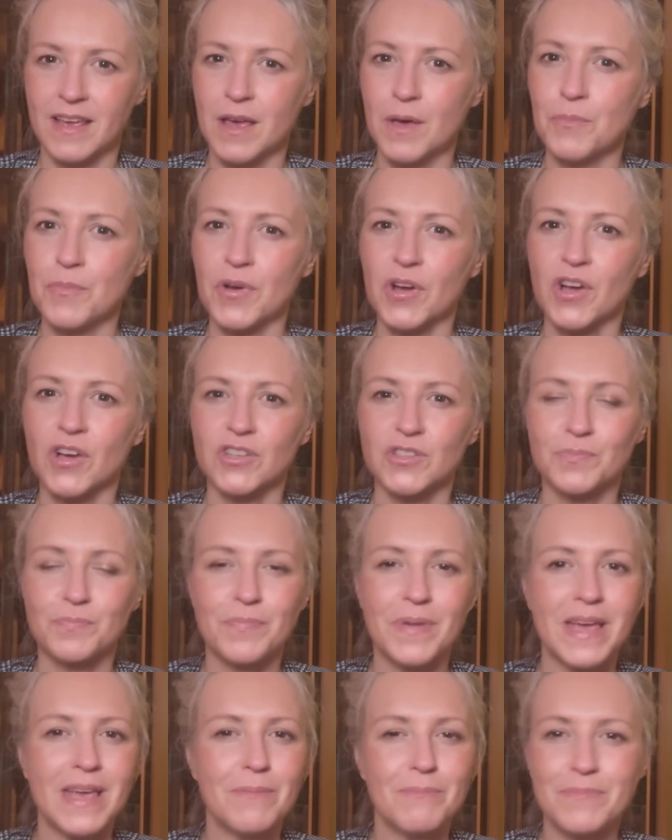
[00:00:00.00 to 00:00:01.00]
because
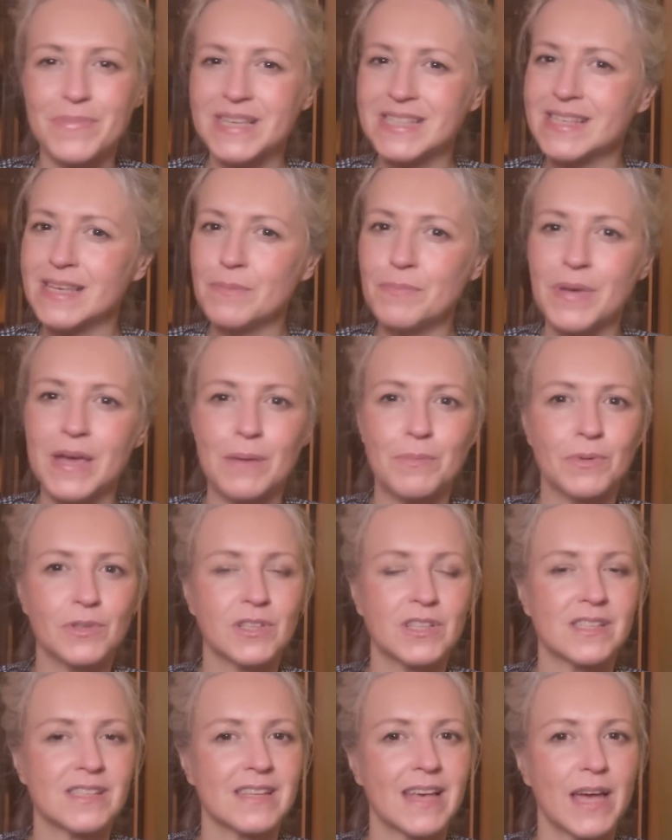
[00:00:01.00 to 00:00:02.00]
busy people
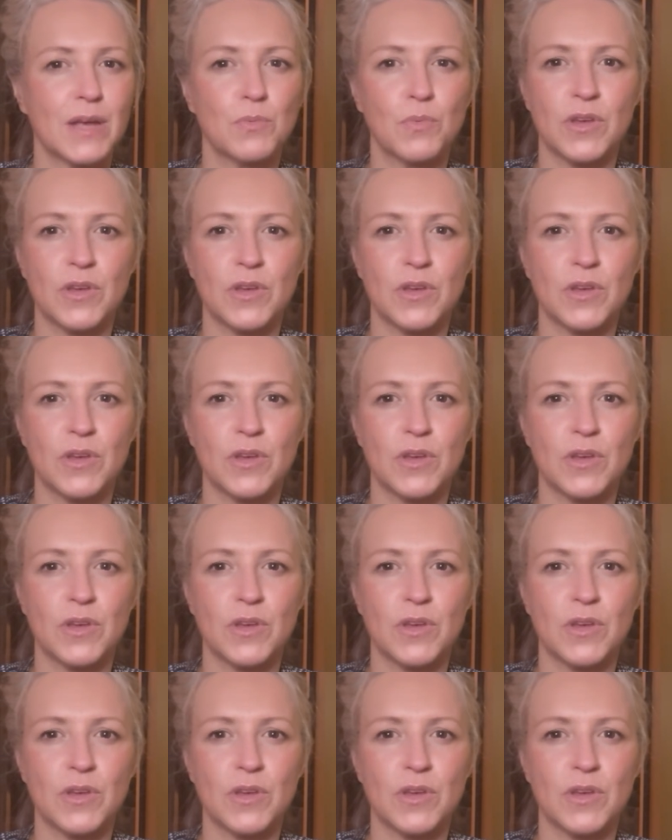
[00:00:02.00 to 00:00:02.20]
decide